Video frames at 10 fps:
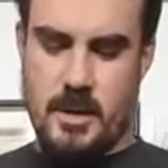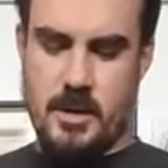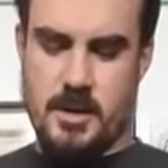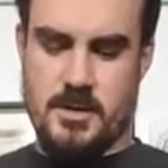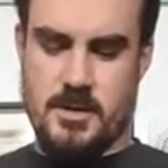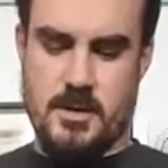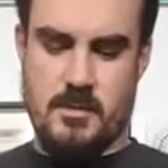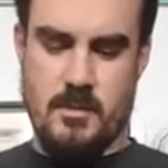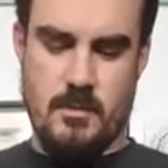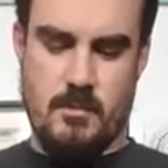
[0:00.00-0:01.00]
buggers
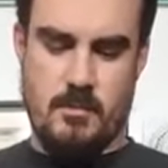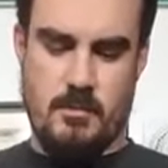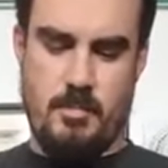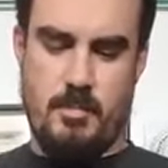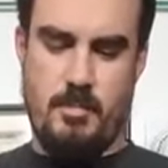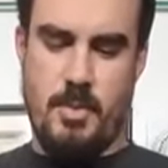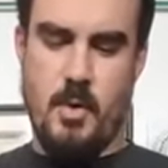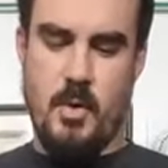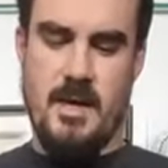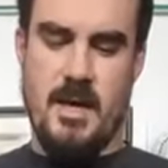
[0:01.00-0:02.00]

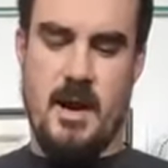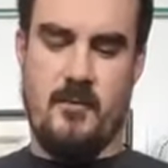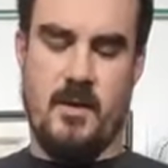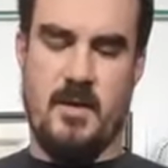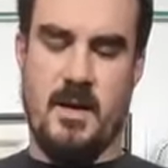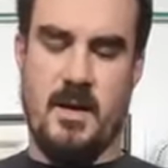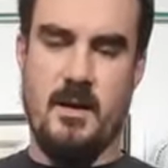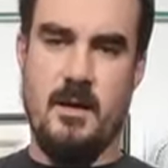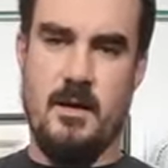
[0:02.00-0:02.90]
poke into everything.